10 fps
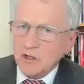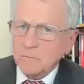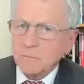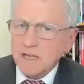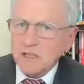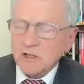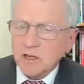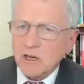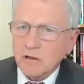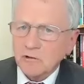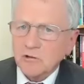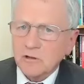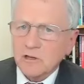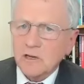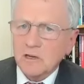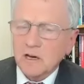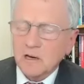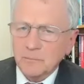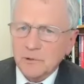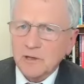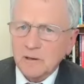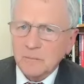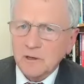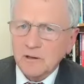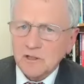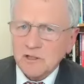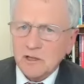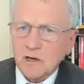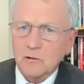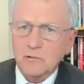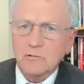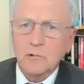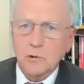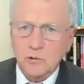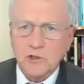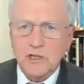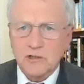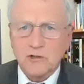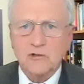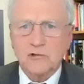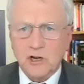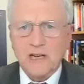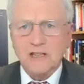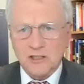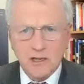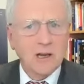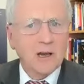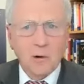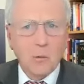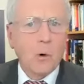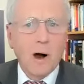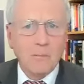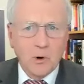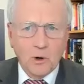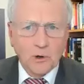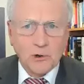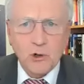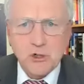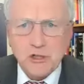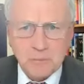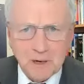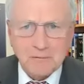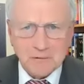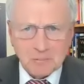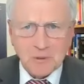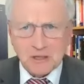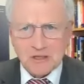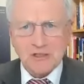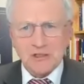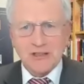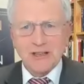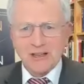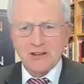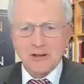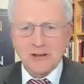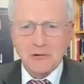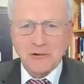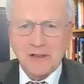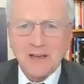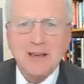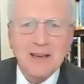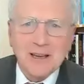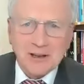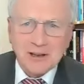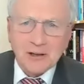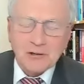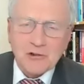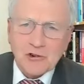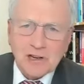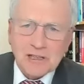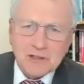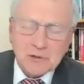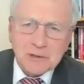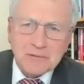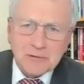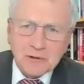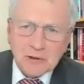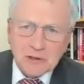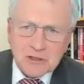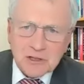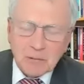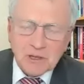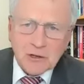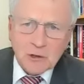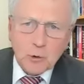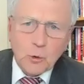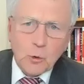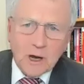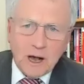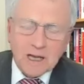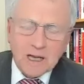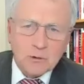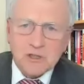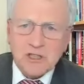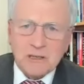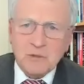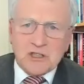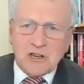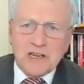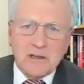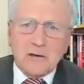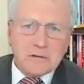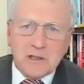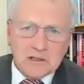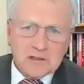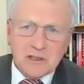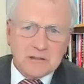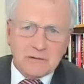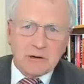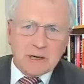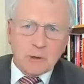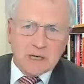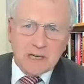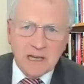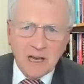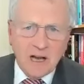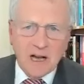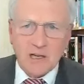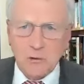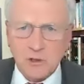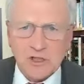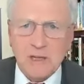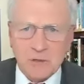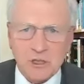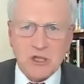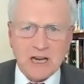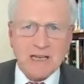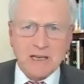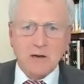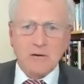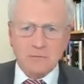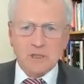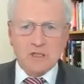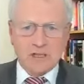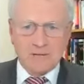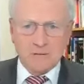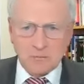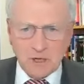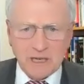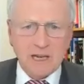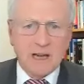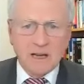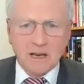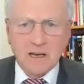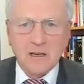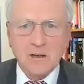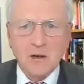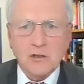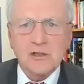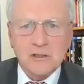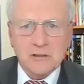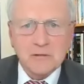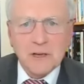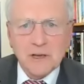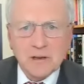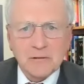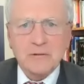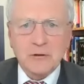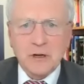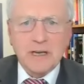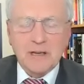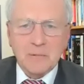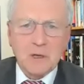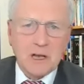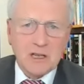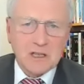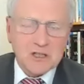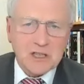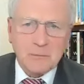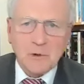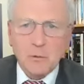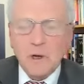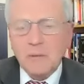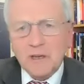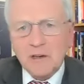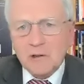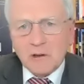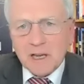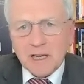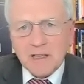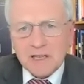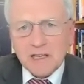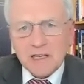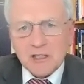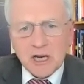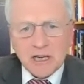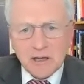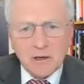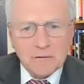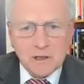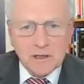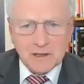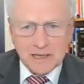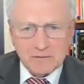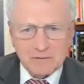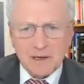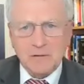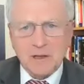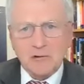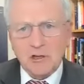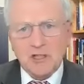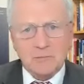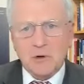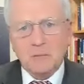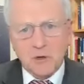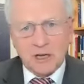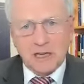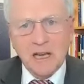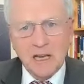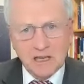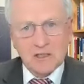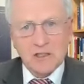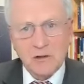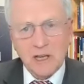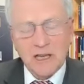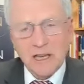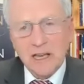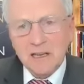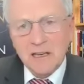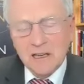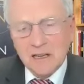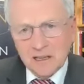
you should match the culture of the company, but there's a golden rule: just dress one more notch above the person that you think you're trying to influence. I mean, I can always take my tie off, can't I? Very quickly. I can always take my jacket off, which gives me lots of freedom. And the same with women, you know, they can take their jacket off, can't they? If they're dressed appropriately, so they can